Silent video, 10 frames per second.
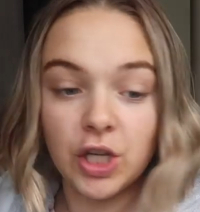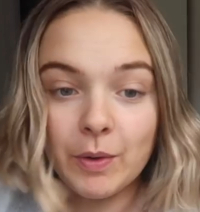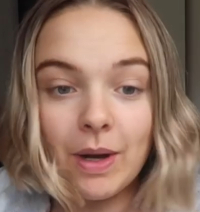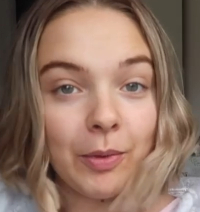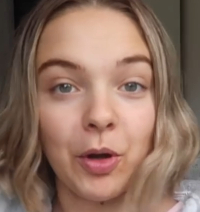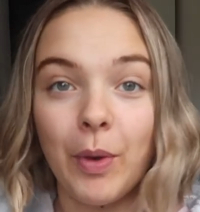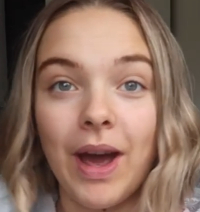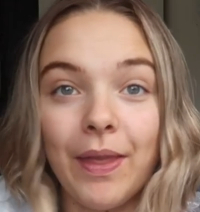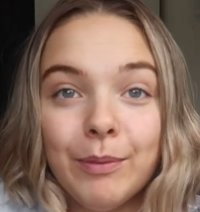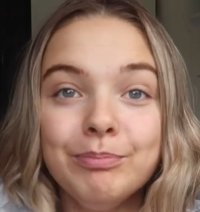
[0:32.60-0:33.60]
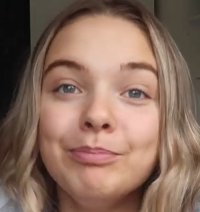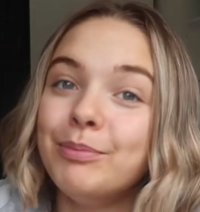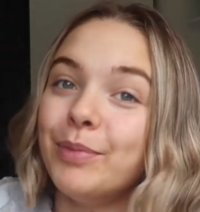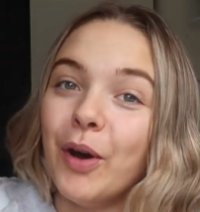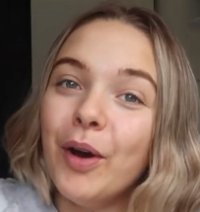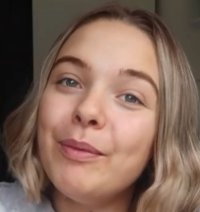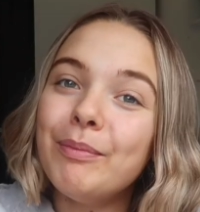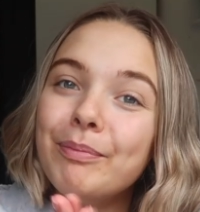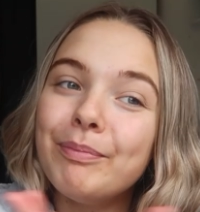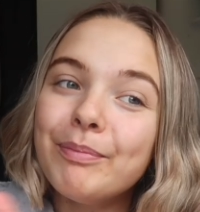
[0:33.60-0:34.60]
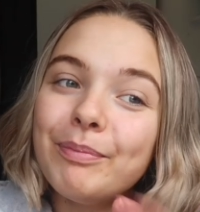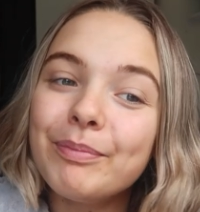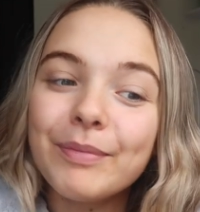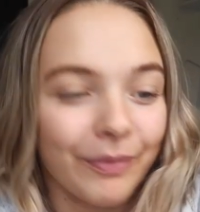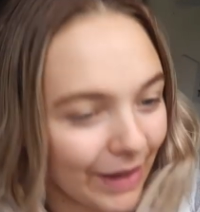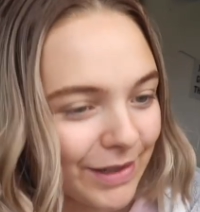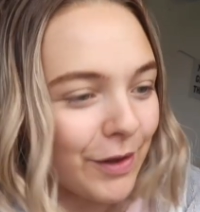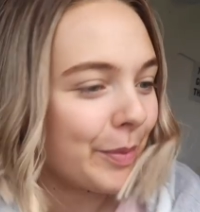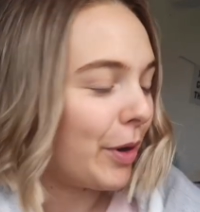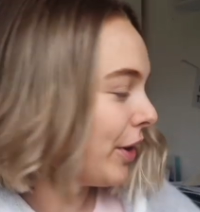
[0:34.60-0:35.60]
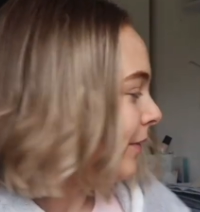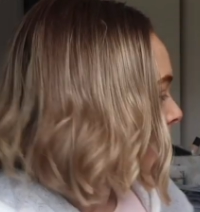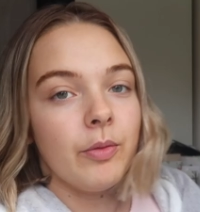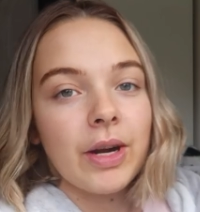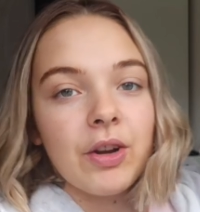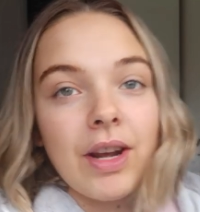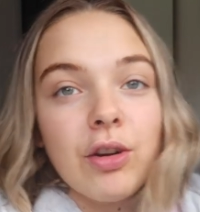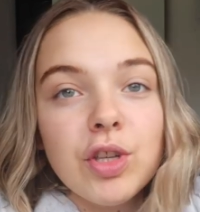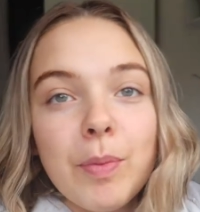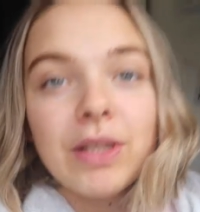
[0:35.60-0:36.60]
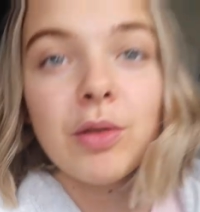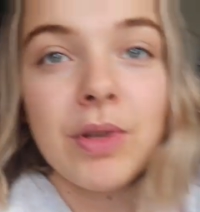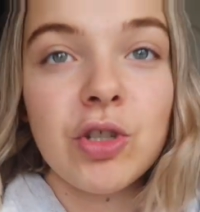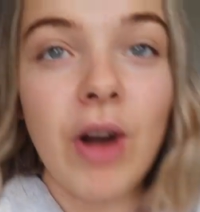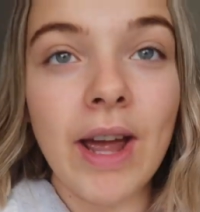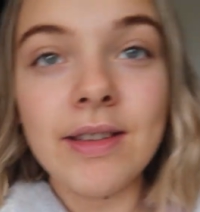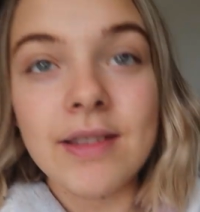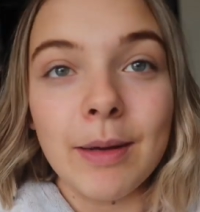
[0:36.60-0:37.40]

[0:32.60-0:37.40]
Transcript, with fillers: Don't know when I'm gonna wear them, but that's not the point. Oh my god, I also picked up this dress.